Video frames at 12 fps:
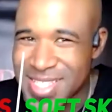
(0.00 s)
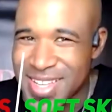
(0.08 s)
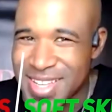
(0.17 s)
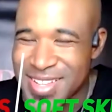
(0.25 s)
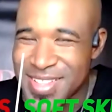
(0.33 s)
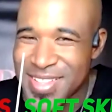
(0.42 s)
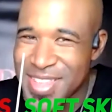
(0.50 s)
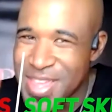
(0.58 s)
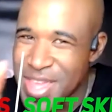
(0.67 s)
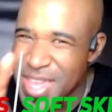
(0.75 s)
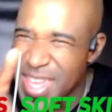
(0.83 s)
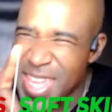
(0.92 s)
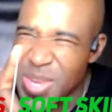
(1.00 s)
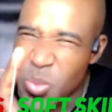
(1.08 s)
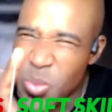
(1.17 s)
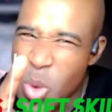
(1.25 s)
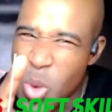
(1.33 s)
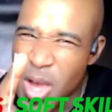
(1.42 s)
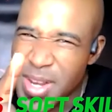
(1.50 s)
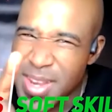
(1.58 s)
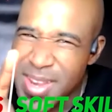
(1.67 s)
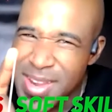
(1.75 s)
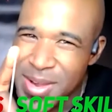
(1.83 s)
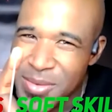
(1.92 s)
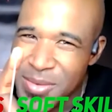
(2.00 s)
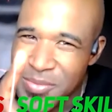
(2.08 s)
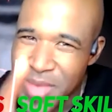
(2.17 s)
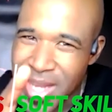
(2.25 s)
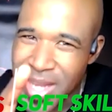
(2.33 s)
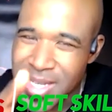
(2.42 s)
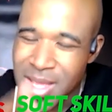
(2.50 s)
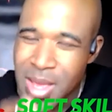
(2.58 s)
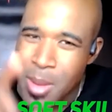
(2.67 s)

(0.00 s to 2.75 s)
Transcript: it, in one event.